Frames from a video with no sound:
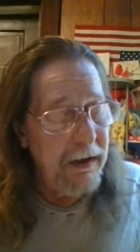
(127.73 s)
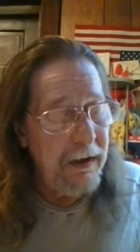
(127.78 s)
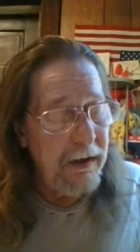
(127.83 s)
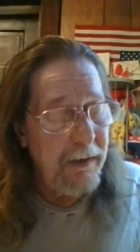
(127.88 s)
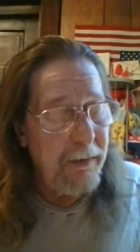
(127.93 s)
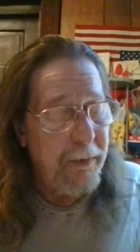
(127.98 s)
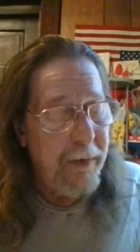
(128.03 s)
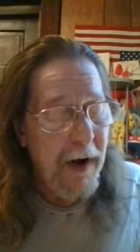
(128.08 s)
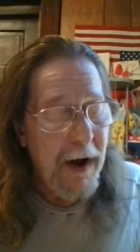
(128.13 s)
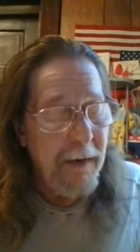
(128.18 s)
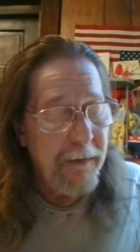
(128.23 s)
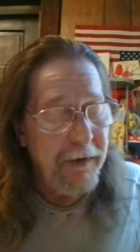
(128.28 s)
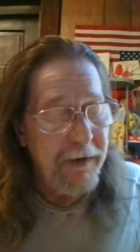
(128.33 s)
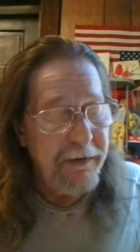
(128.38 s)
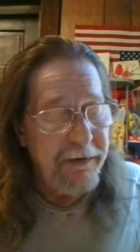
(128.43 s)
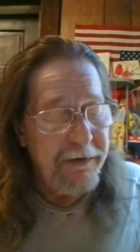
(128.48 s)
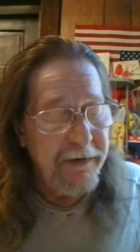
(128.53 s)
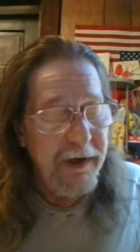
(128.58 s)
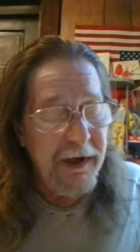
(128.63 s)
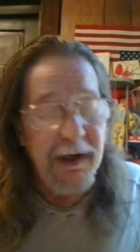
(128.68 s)
you've
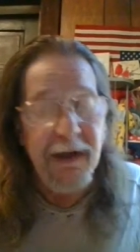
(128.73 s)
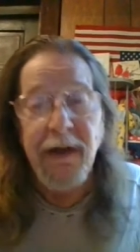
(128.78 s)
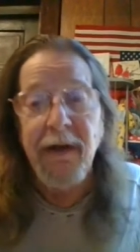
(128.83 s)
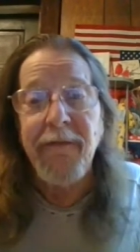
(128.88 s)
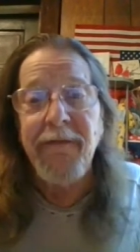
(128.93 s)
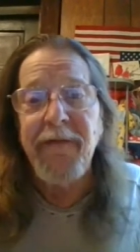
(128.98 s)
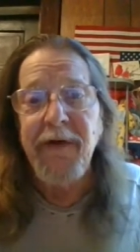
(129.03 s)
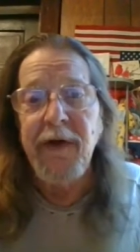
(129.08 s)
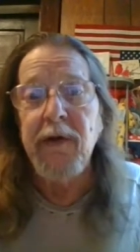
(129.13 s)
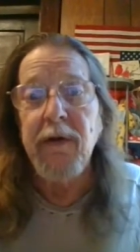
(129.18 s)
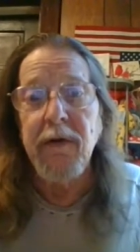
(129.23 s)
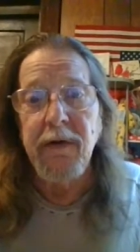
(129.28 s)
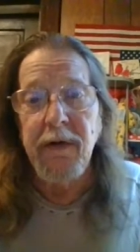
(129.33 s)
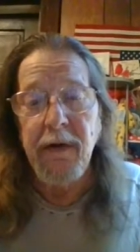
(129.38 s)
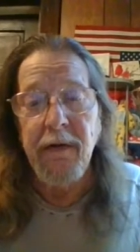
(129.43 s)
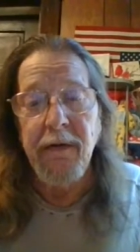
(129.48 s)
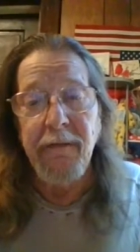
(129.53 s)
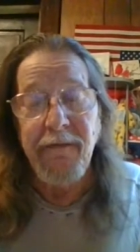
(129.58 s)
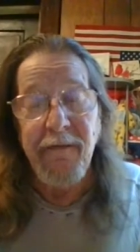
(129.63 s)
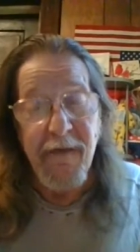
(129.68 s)
probably seen the field
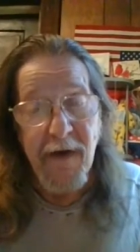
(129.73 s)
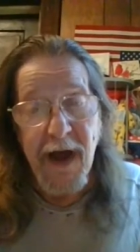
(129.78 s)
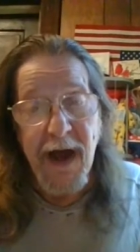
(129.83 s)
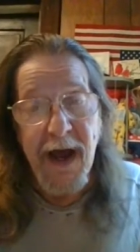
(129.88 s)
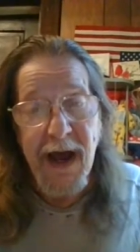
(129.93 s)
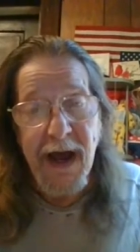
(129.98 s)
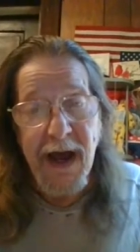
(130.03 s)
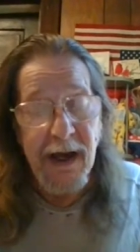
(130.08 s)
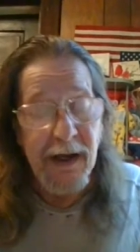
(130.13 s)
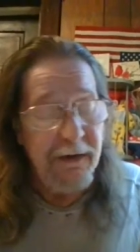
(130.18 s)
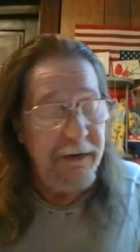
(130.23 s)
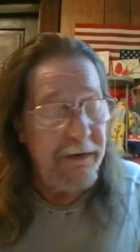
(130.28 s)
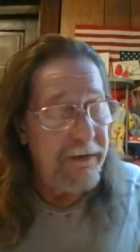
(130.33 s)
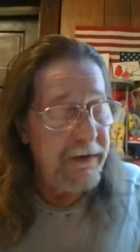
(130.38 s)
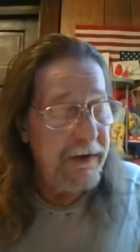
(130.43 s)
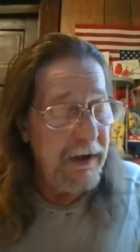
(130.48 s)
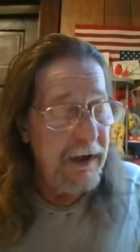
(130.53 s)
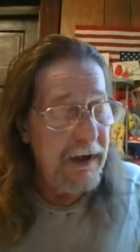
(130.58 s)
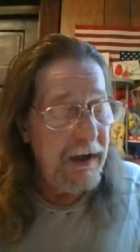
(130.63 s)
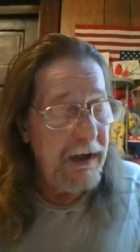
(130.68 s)
of
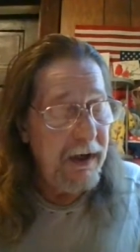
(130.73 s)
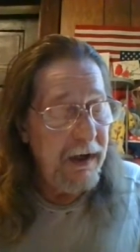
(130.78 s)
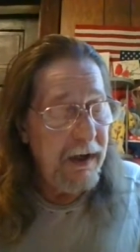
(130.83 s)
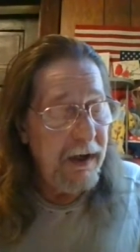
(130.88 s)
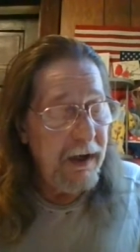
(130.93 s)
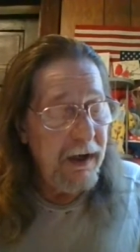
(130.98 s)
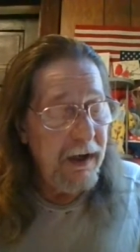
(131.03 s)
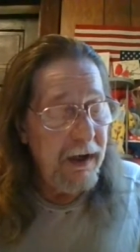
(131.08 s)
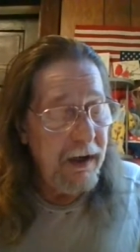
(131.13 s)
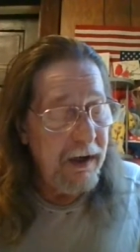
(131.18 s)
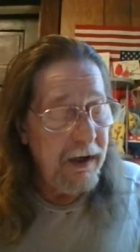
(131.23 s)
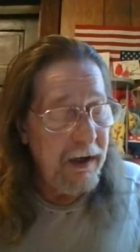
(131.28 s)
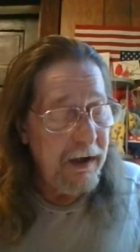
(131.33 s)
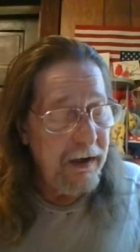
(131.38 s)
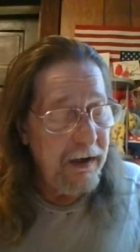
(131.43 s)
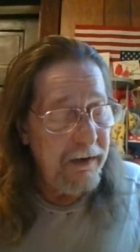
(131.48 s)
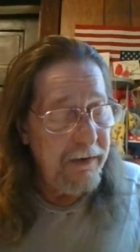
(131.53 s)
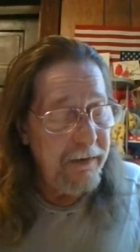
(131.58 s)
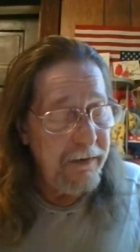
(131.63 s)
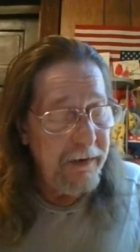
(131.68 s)
flags
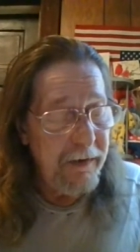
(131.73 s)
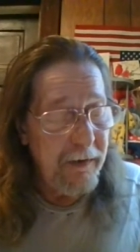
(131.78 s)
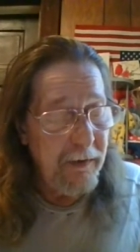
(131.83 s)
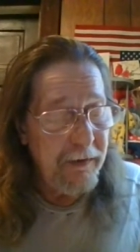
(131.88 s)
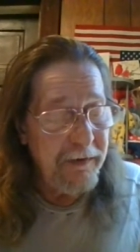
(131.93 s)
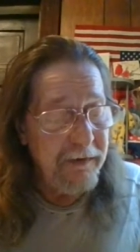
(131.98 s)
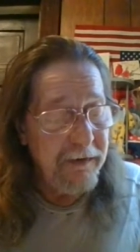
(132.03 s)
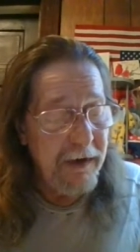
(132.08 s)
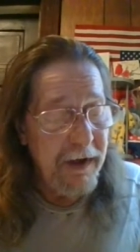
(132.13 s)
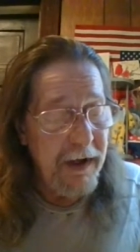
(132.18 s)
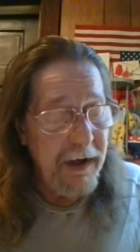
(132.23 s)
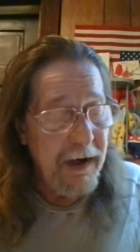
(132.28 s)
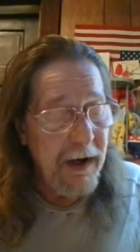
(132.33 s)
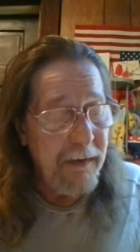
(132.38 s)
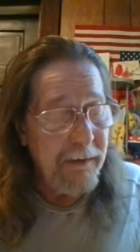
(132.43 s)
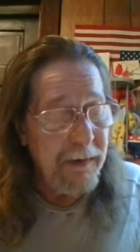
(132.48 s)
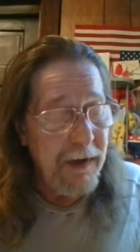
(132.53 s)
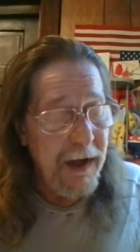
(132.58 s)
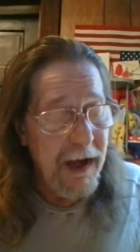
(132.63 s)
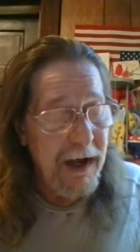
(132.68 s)
that was lit
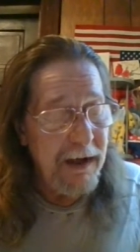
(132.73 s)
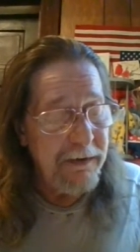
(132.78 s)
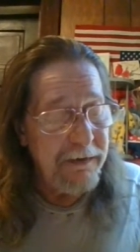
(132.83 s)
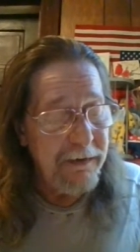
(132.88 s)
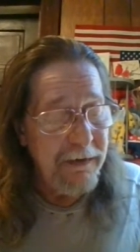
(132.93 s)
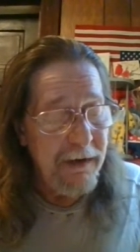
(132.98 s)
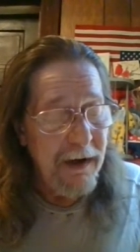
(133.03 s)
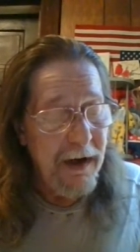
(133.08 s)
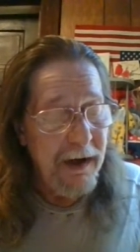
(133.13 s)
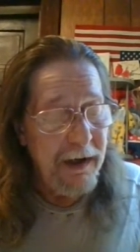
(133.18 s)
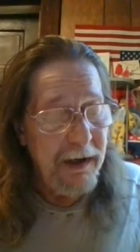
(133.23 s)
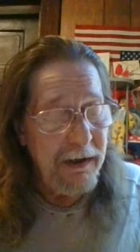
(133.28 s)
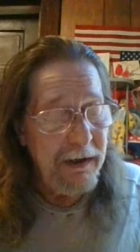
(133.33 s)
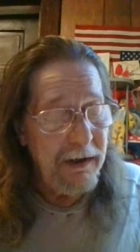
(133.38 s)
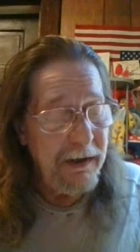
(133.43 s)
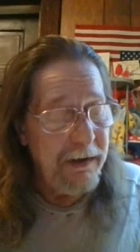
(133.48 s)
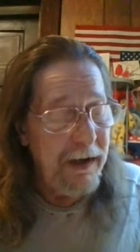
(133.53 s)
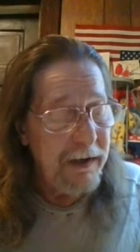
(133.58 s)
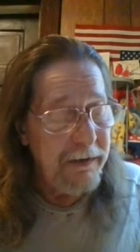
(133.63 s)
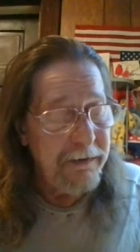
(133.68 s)
up last night.
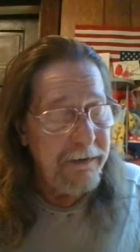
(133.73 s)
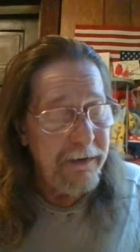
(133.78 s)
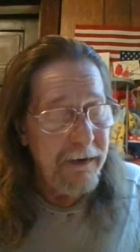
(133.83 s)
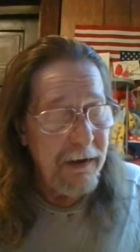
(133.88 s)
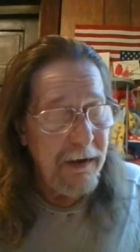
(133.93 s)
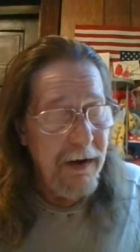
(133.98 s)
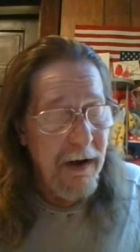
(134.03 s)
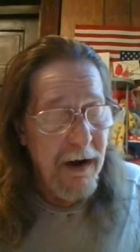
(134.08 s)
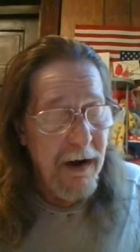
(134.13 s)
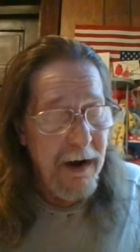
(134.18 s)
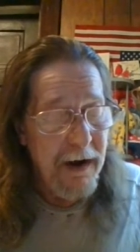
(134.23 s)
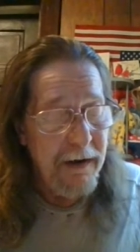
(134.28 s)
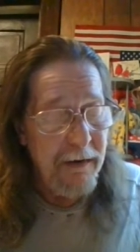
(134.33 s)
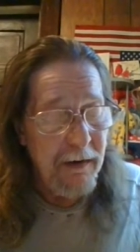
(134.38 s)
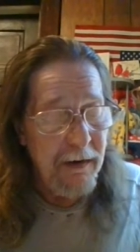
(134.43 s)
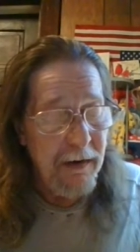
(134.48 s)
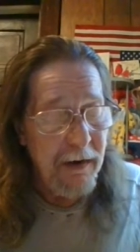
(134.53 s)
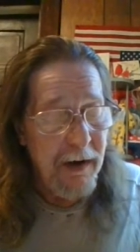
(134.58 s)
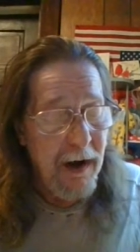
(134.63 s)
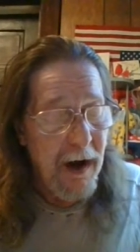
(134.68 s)
That's in
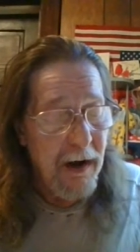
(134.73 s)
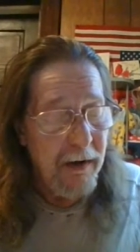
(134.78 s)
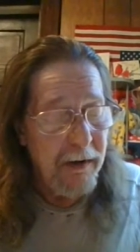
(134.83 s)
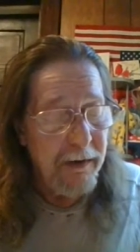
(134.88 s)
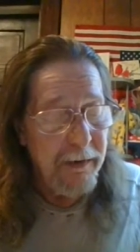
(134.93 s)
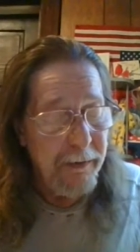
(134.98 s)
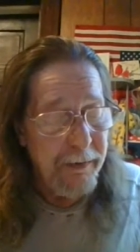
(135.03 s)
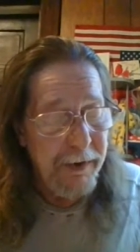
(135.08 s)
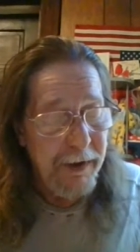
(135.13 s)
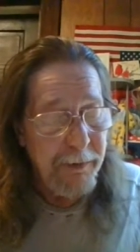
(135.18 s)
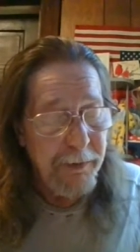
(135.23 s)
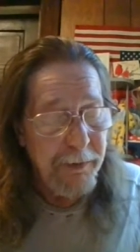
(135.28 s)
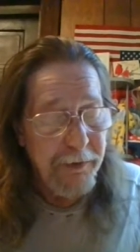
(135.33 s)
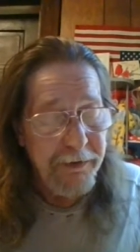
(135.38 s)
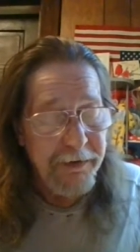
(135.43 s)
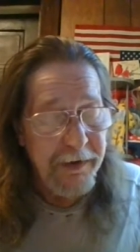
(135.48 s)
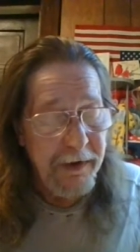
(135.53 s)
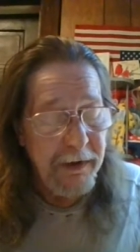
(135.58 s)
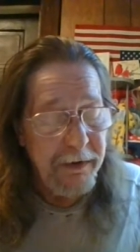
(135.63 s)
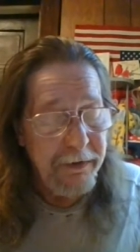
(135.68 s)
honor of all the people
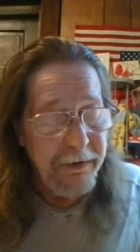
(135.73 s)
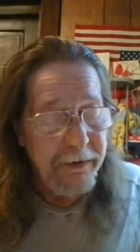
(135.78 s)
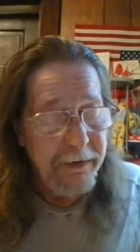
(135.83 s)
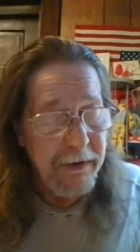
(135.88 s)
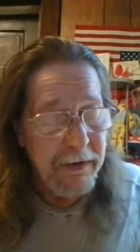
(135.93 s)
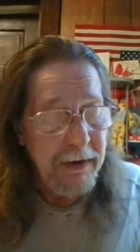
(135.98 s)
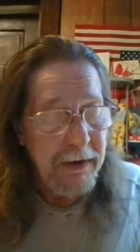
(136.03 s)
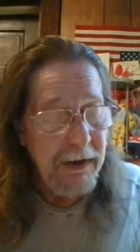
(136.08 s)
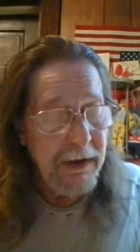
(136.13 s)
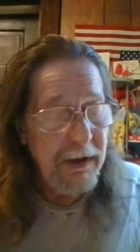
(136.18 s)
since